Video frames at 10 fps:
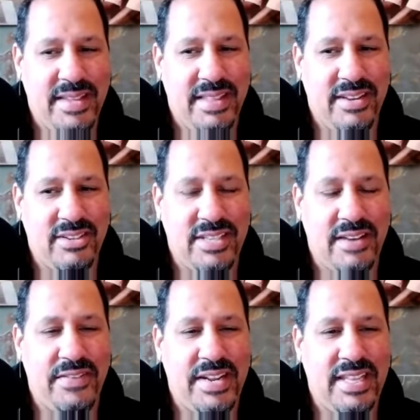There's
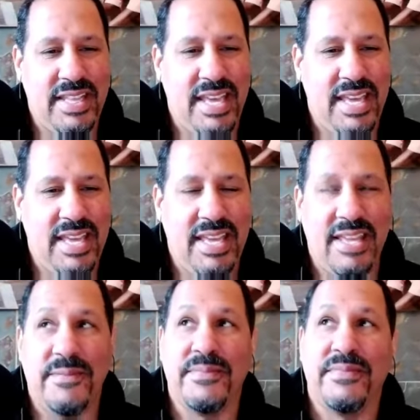
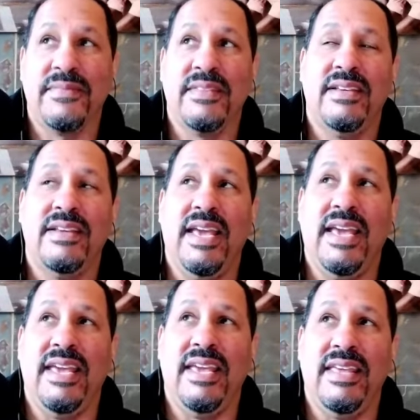definitely
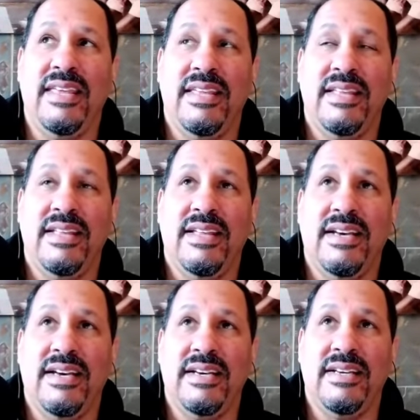a
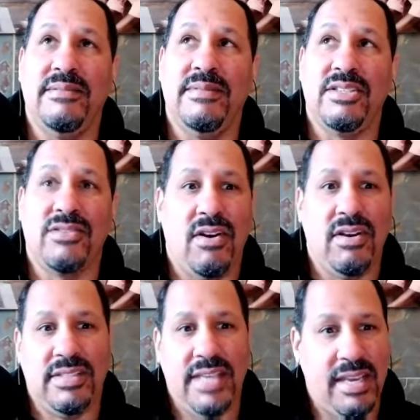
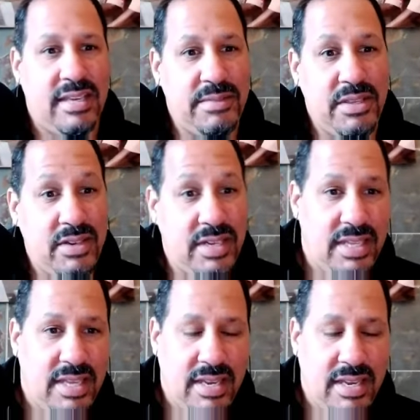strong tech
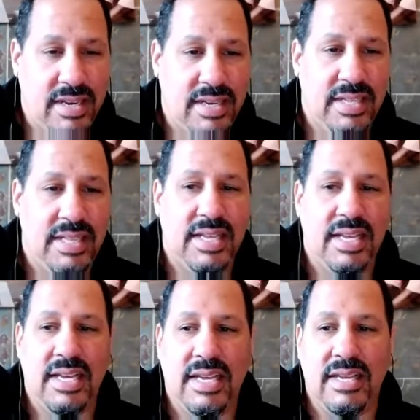community here.
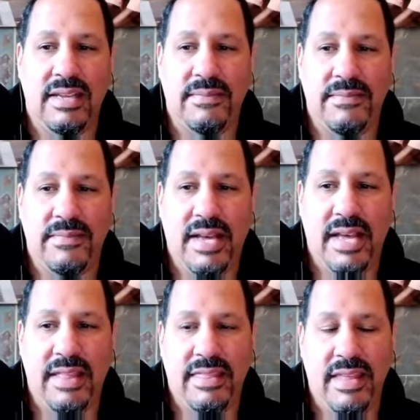
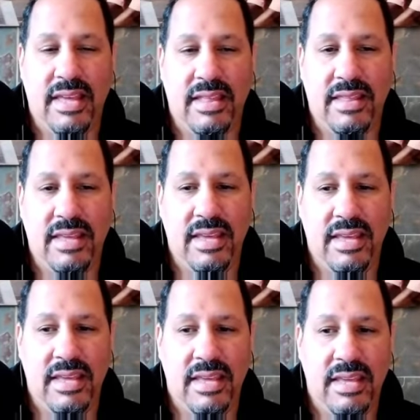I think
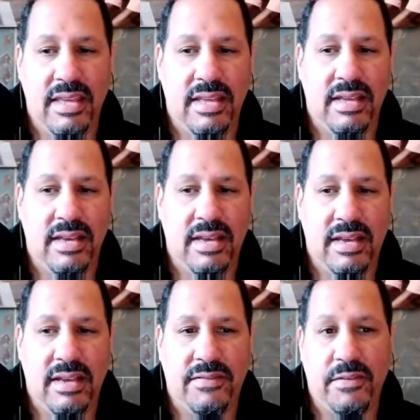
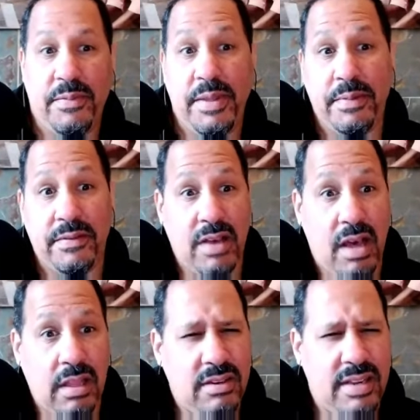for people of
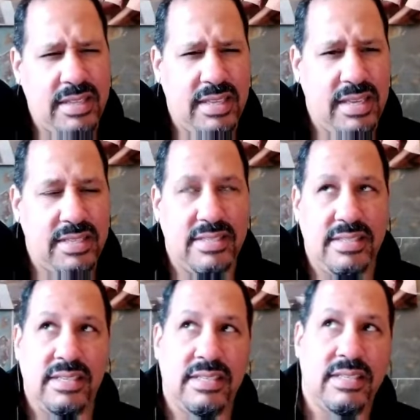color, I think it's
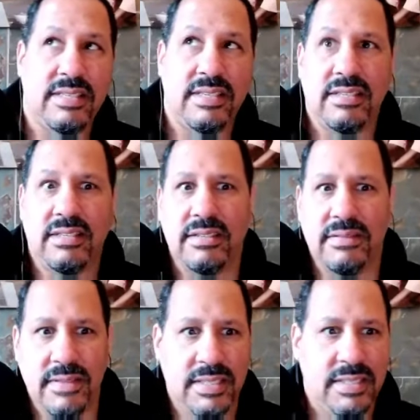still a little
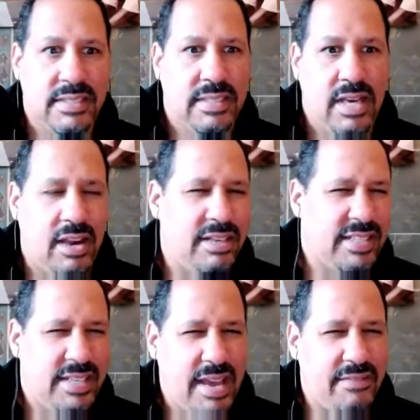hard to
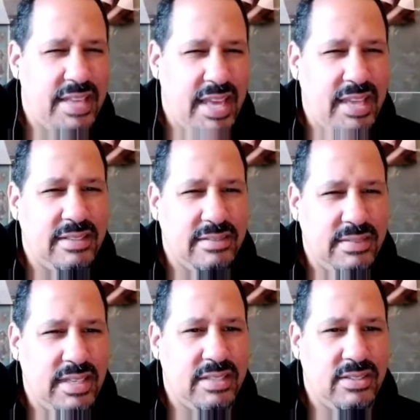navigate,
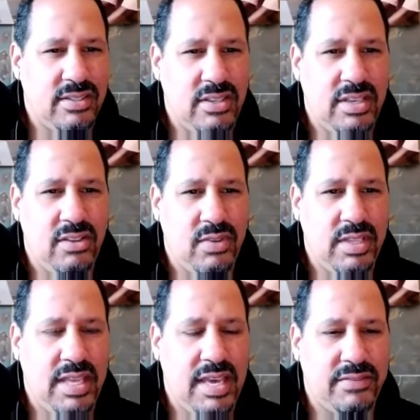and so you
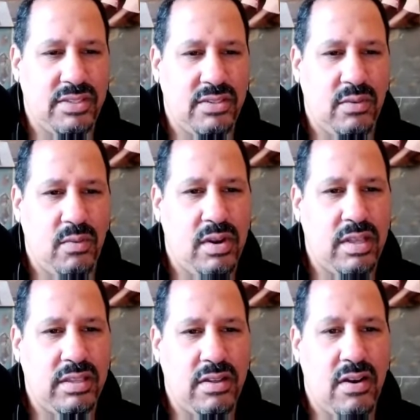really have to sort of work
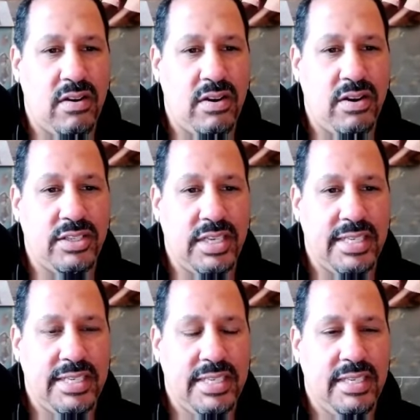a little harder
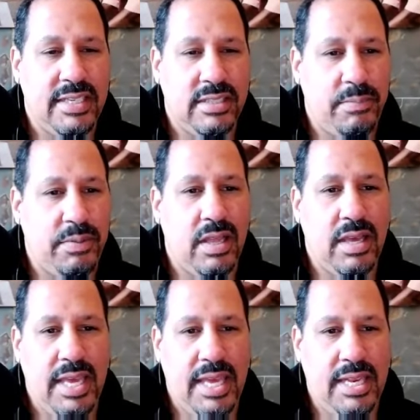to
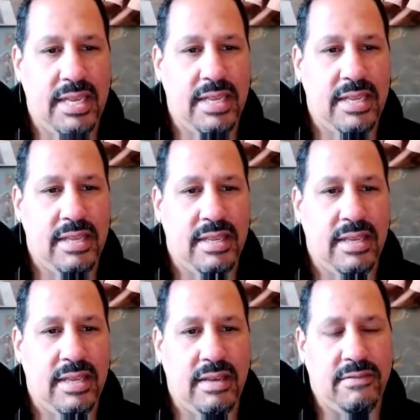plug in
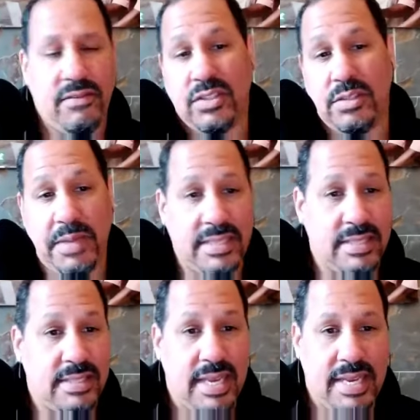versus
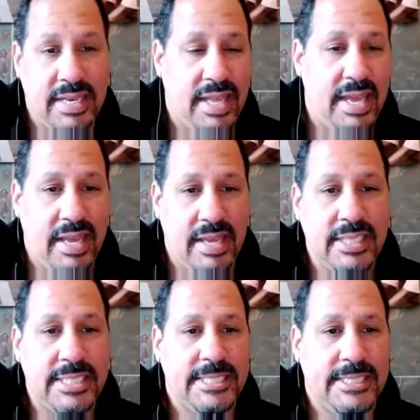places like Atlanta,
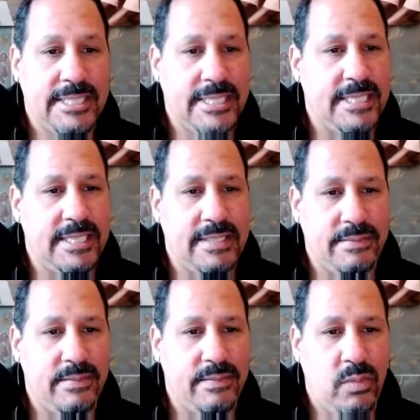
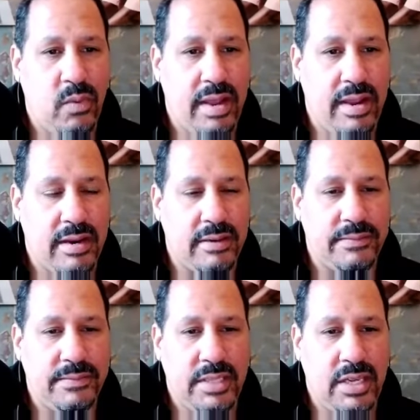where
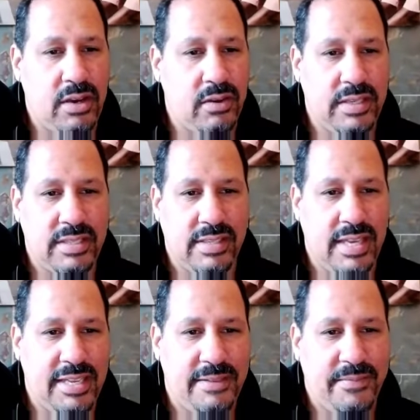it's like,